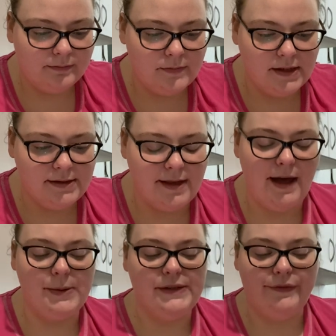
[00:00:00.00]
So
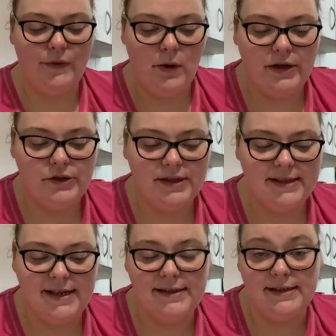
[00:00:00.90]
that was
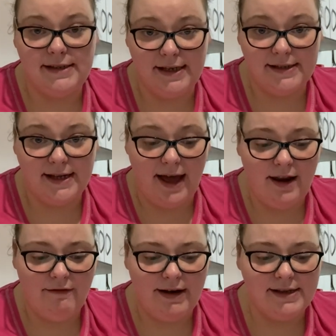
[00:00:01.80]
466
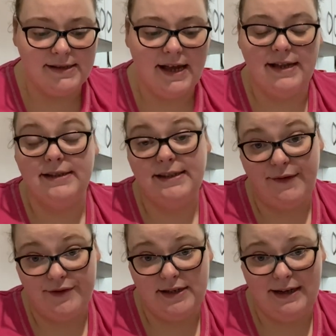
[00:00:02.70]
calories and
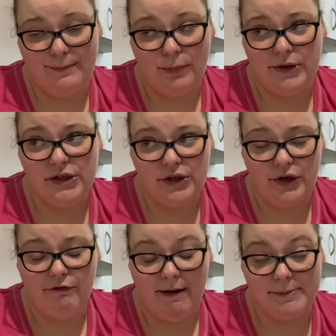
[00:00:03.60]

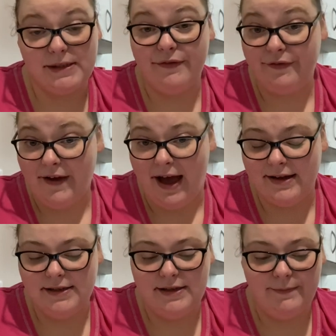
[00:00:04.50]
17.2 grams of
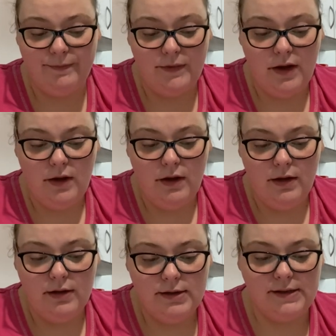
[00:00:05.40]
fat.
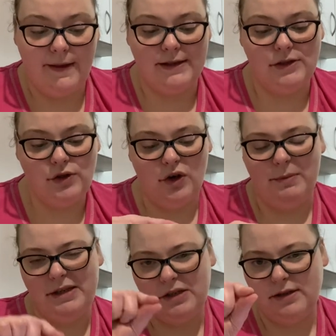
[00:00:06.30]
So that took
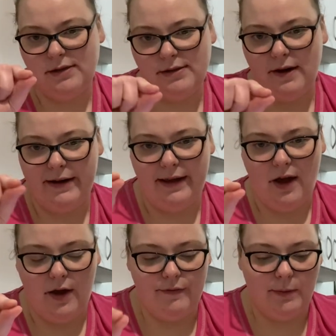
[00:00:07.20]
me just slightly
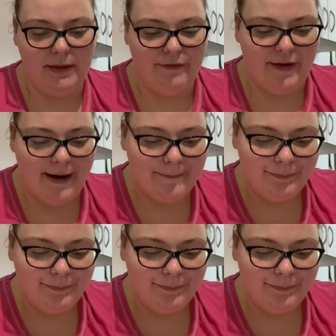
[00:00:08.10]
over with the fat.